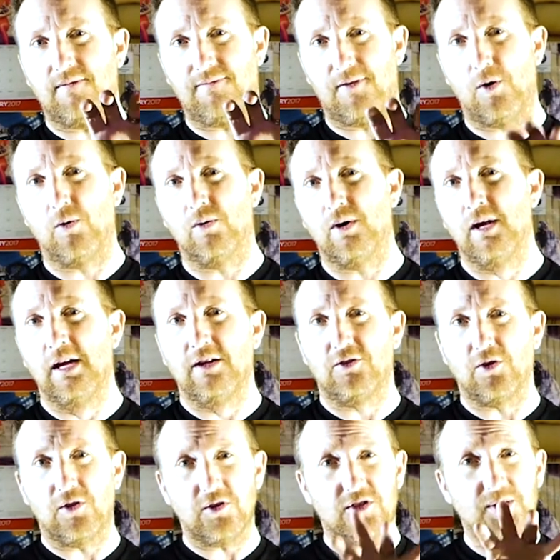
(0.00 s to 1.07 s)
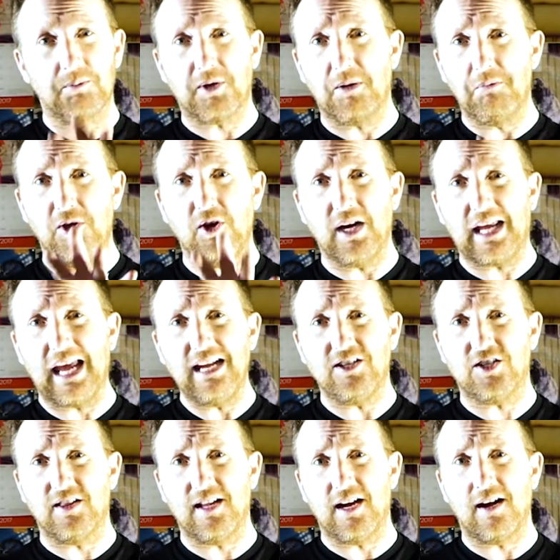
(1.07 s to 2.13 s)
the phone. So there's some
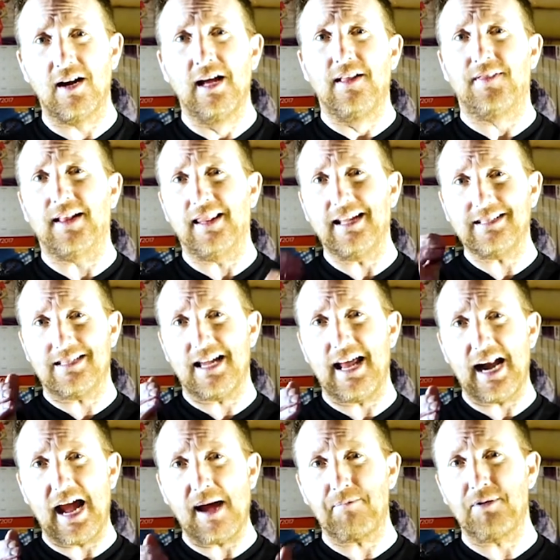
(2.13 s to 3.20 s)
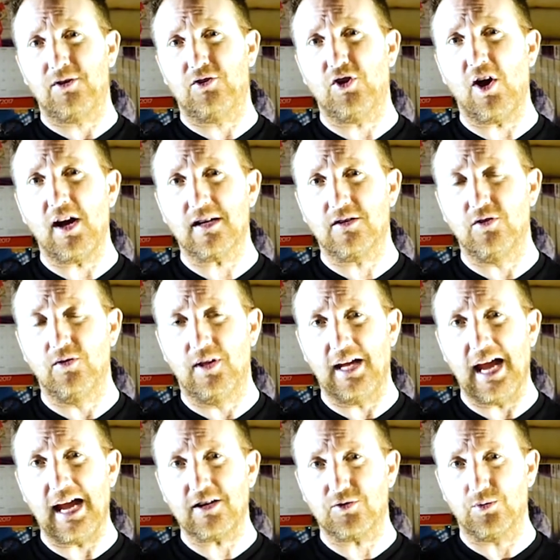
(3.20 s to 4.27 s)
communication there that lets that app talk to the
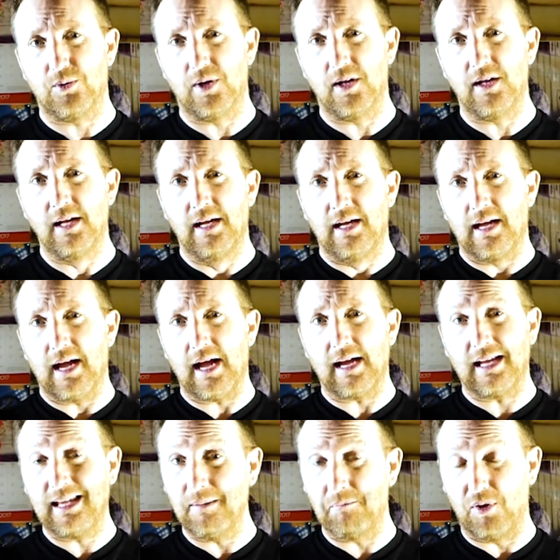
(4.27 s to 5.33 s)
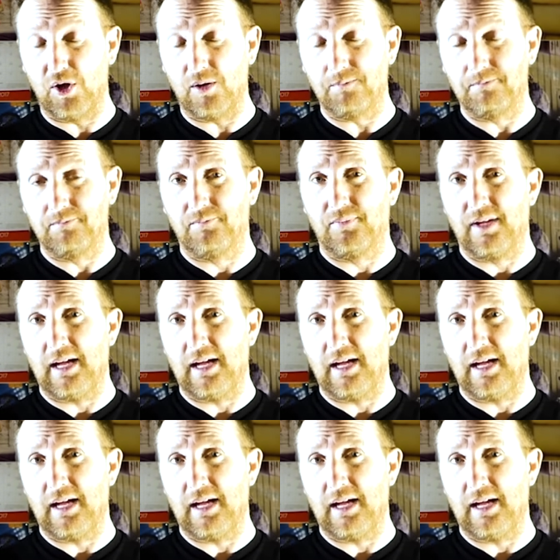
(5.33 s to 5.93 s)
actual gimbal.